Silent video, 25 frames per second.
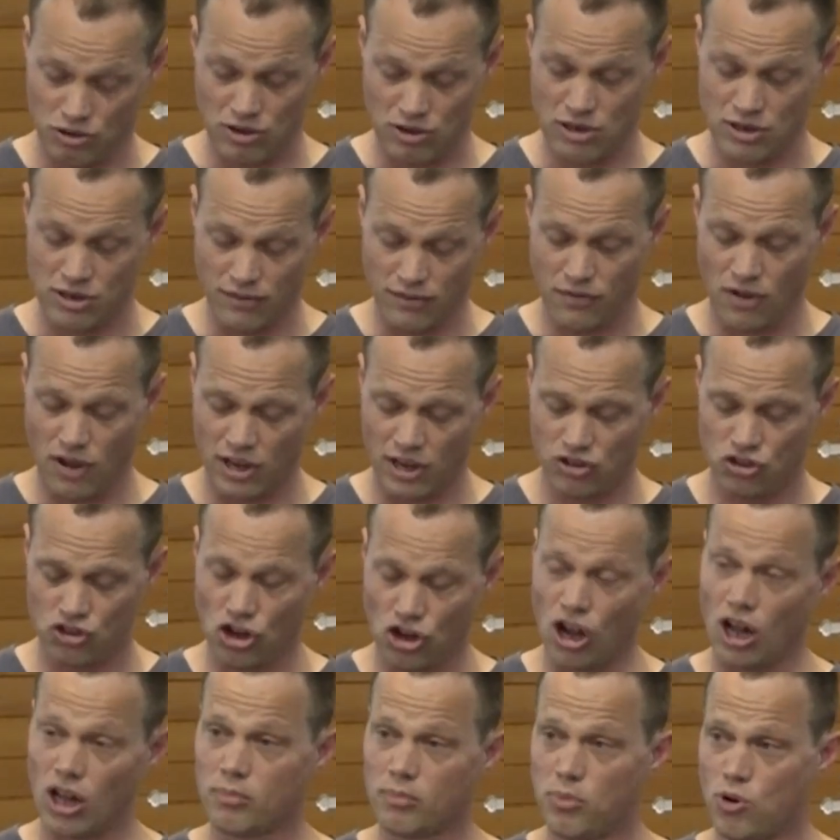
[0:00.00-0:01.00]
defined
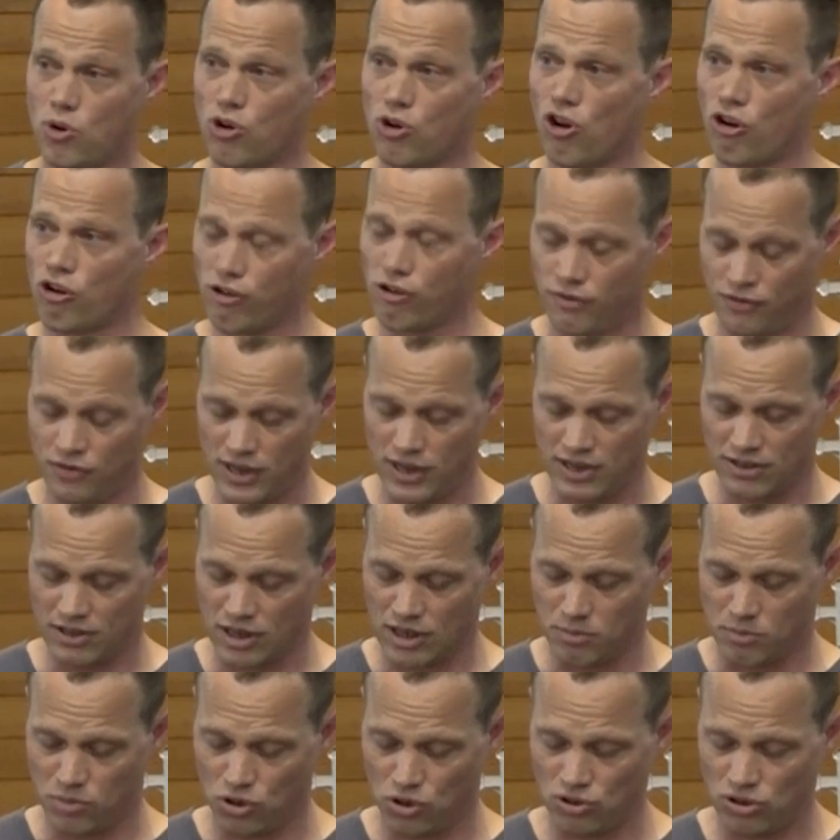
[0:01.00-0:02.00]
child pornography as an
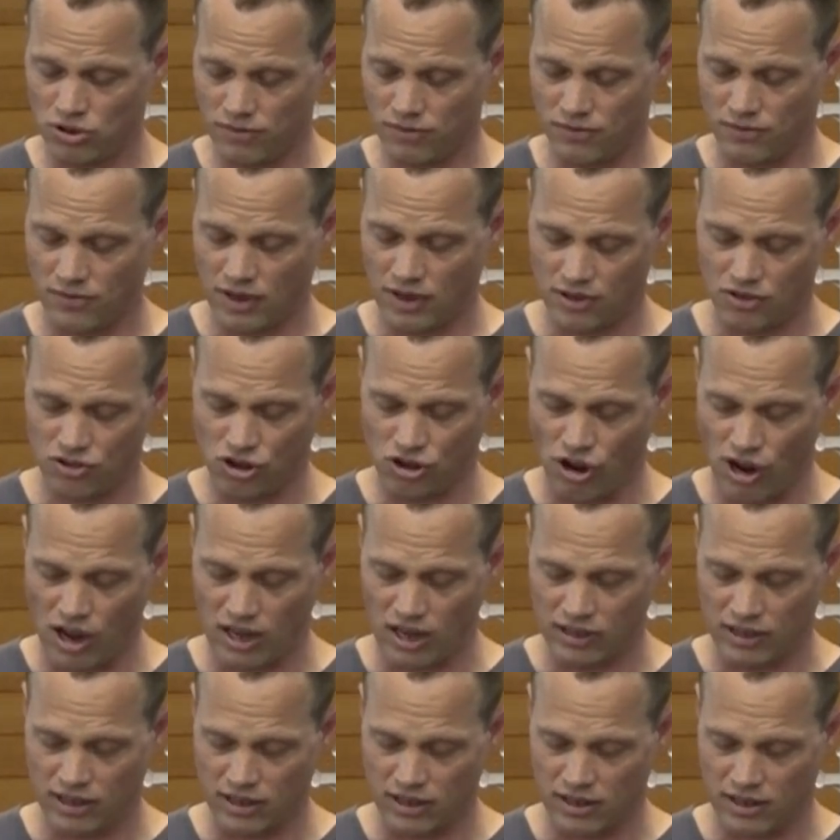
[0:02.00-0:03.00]
abuse of a
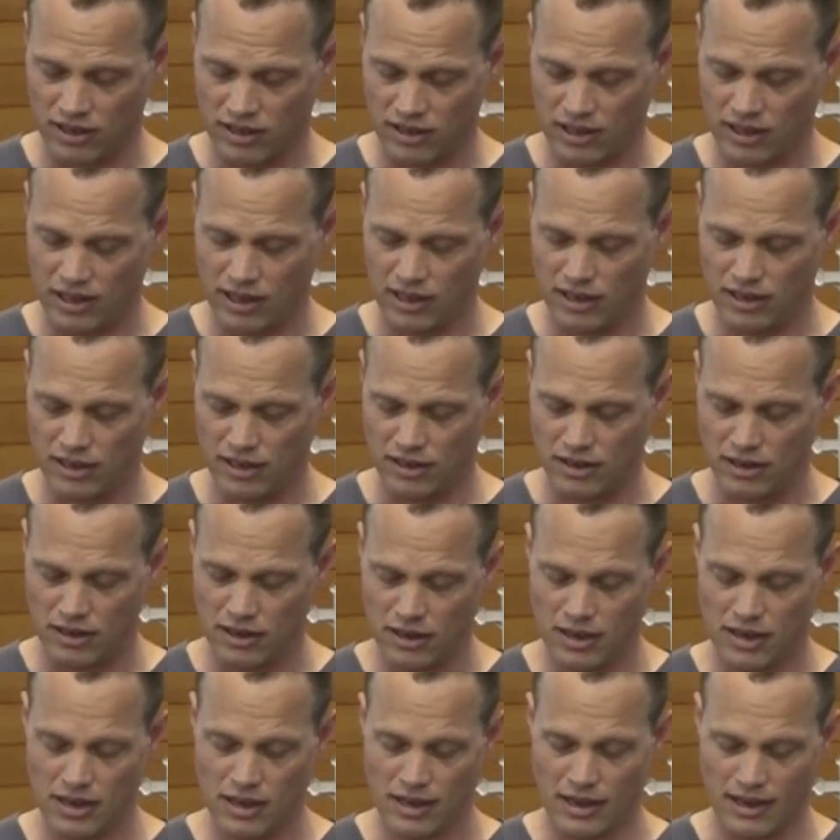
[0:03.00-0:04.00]
child in
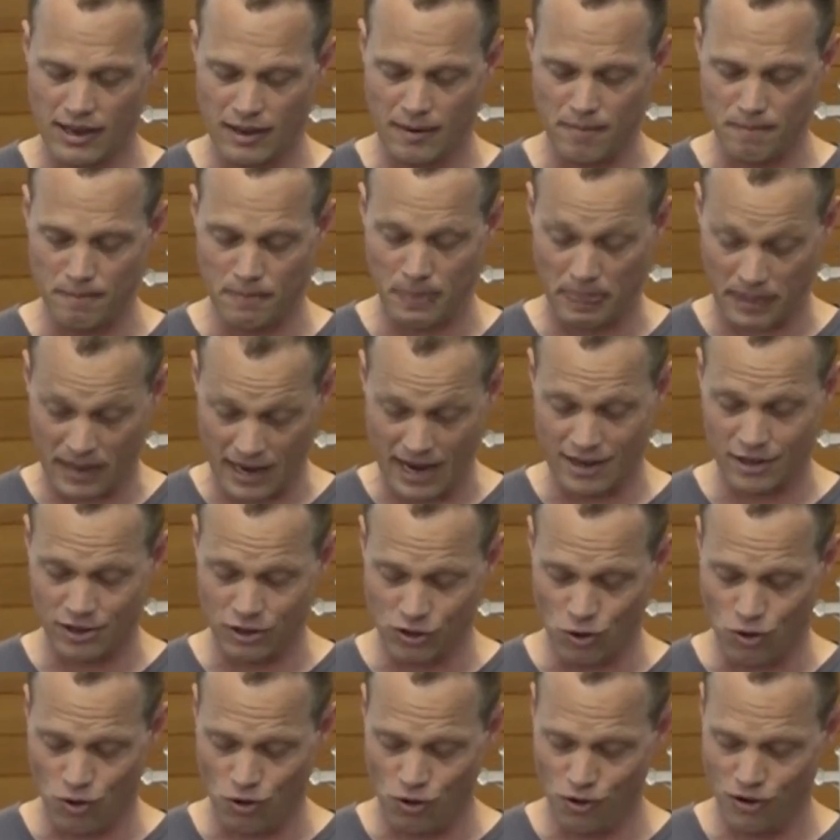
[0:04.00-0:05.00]

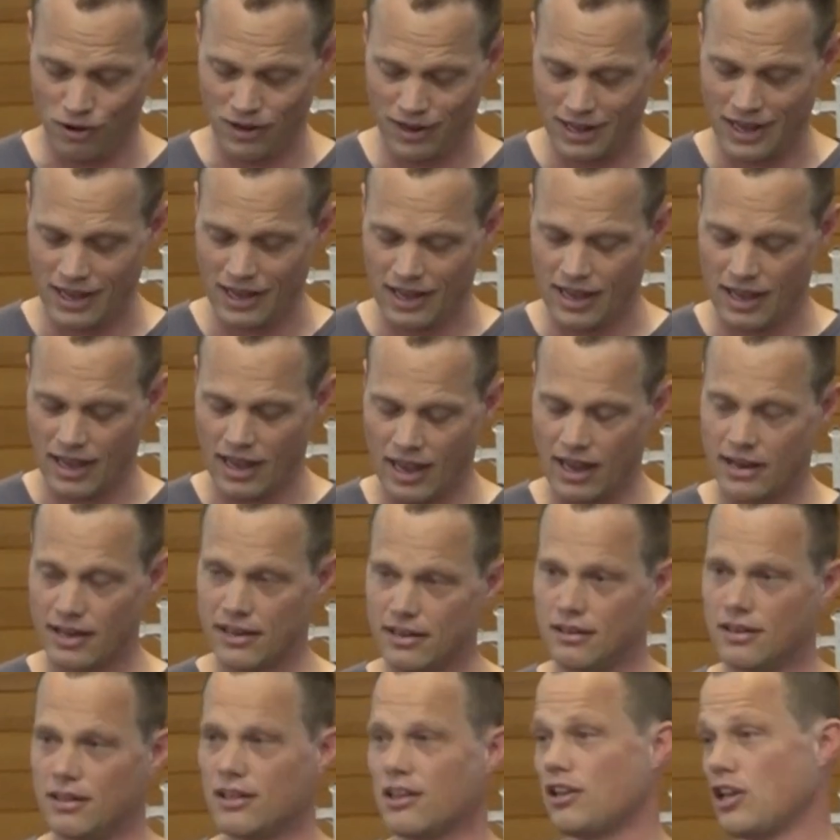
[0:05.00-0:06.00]
canon law.
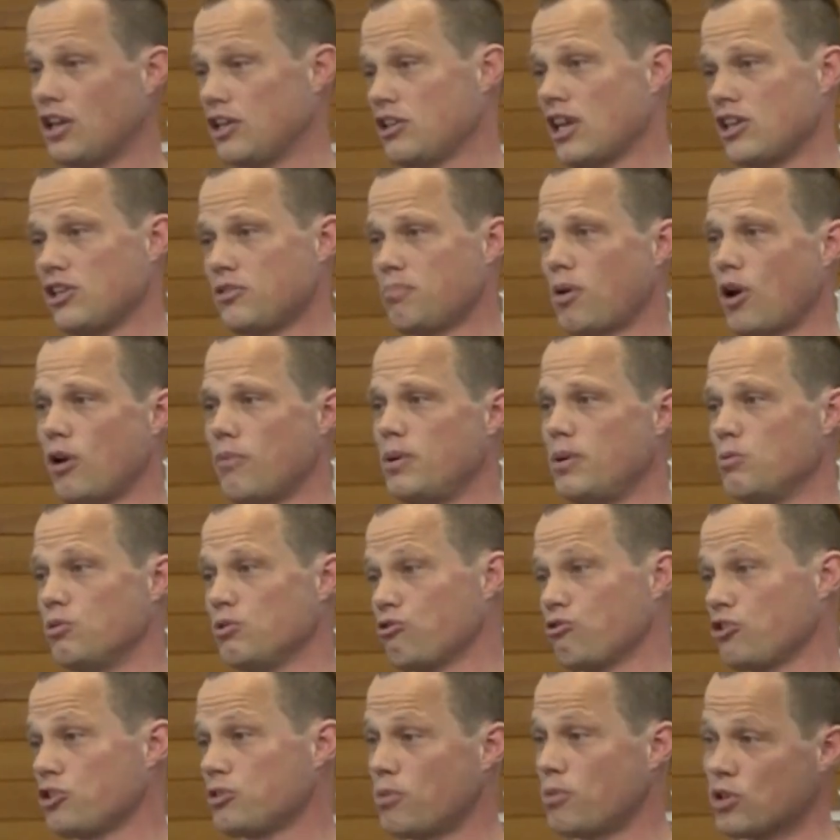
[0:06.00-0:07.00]
And as Pope, he
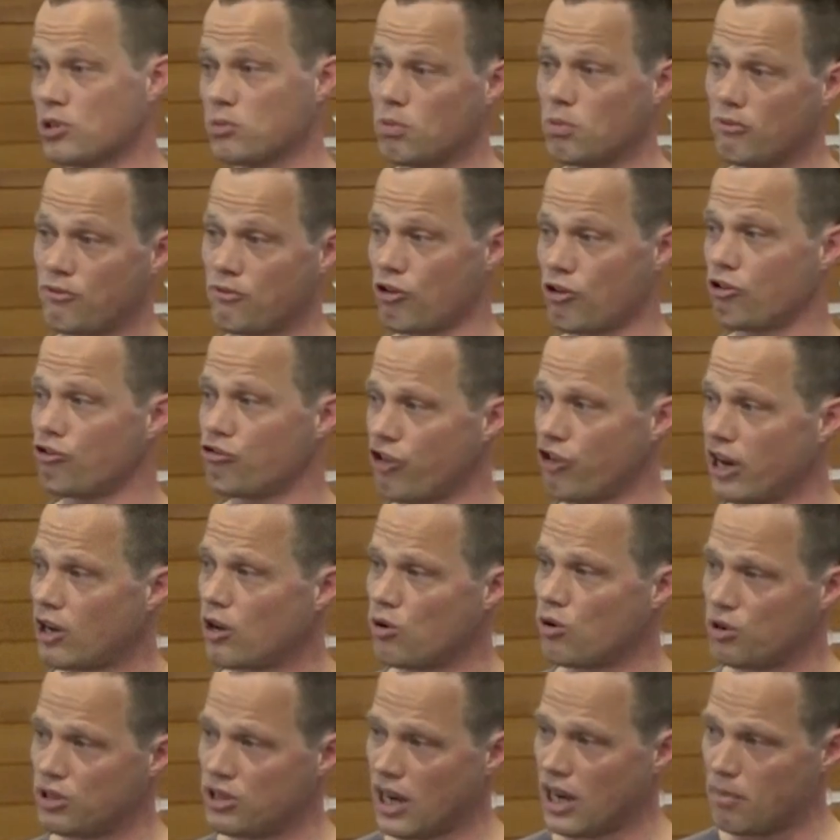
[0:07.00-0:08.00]
was responsible for a
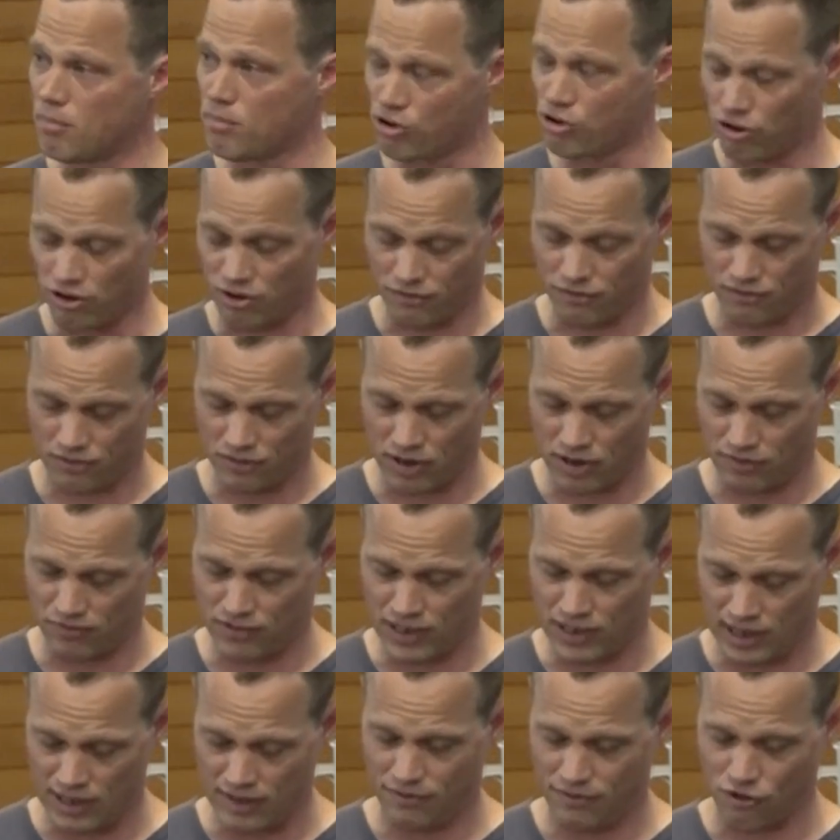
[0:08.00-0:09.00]
record number of
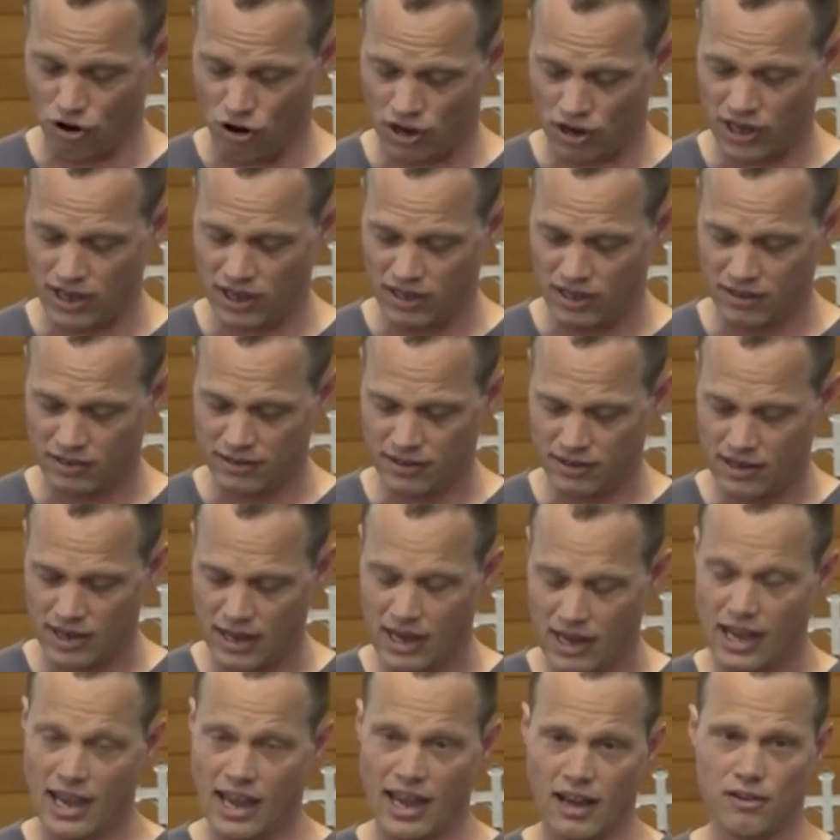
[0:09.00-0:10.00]
defrockings,
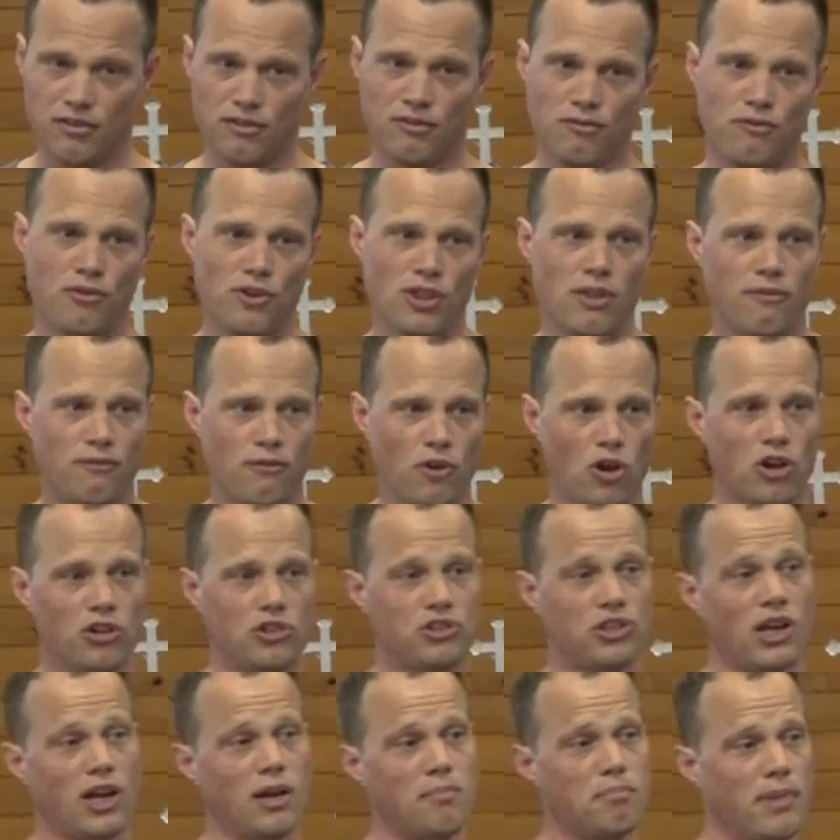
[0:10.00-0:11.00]
and for the
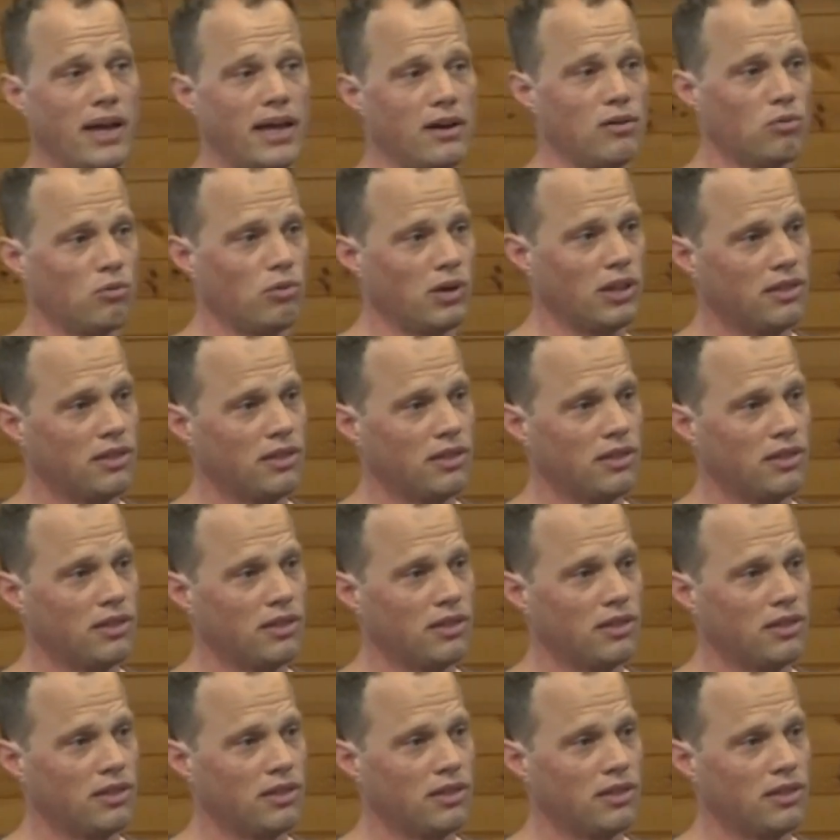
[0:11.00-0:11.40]
first time met